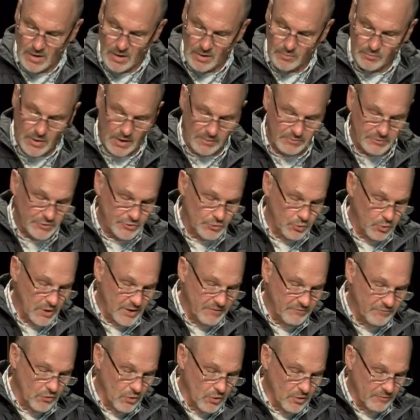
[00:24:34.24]
Proverbs
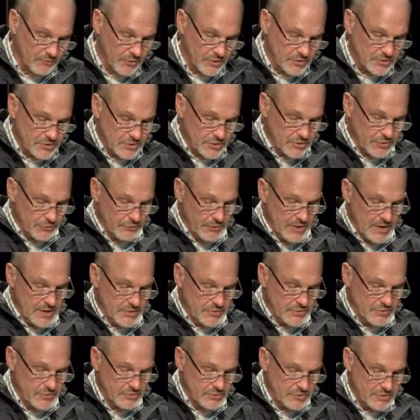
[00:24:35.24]
twenty-four verses three
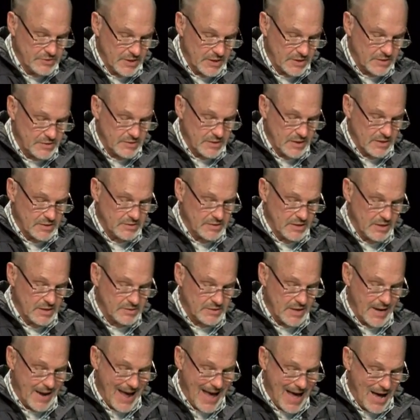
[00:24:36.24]
through six says
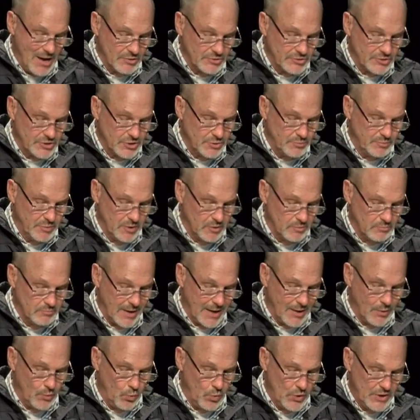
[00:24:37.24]
this, "A house is built
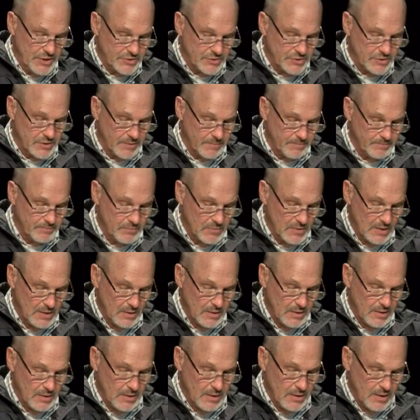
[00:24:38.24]
by wisdom
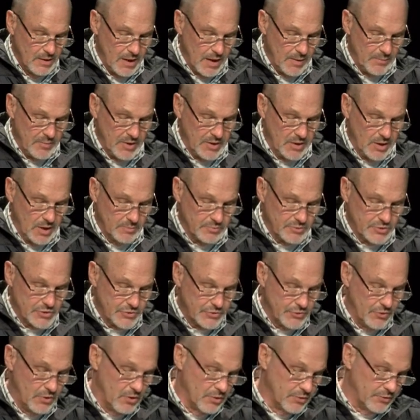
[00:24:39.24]
and become
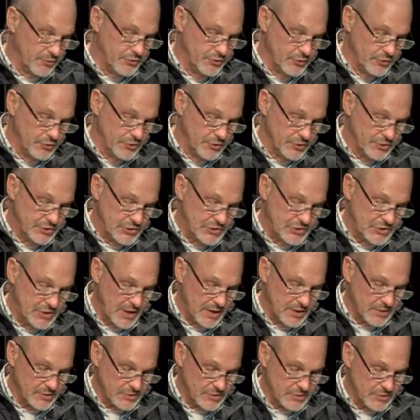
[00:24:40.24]
strong through good
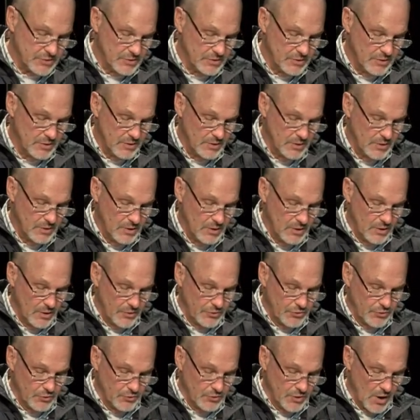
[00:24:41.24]
sense.
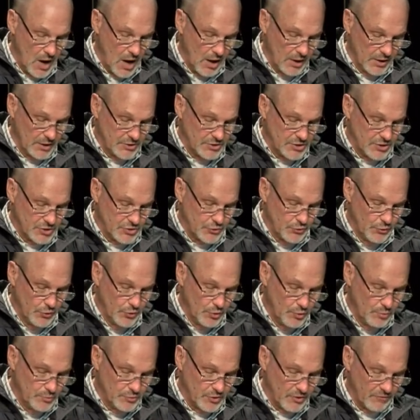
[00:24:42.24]
Through knowledge, its
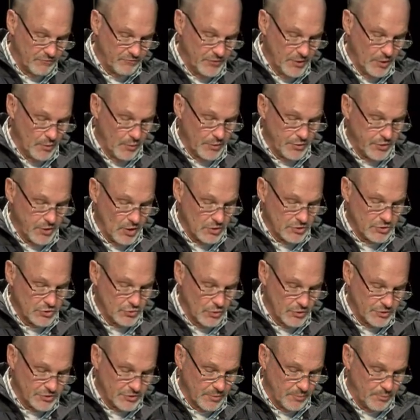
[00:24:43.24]
rooms are filled with all
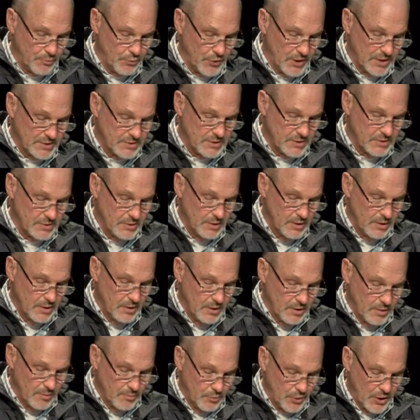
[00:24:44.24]
sorts of present,
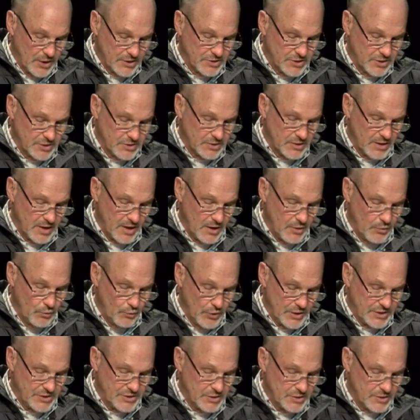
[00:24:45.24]
precious
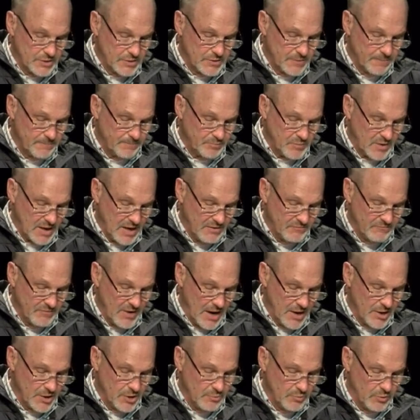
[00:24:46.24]
riches and
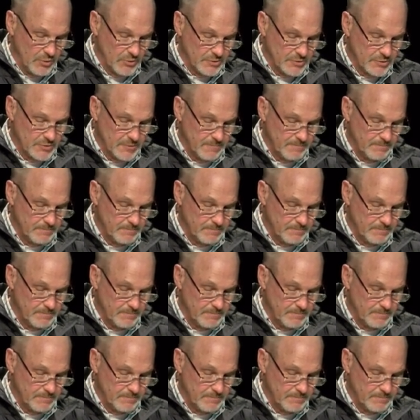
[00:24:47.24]
valuables.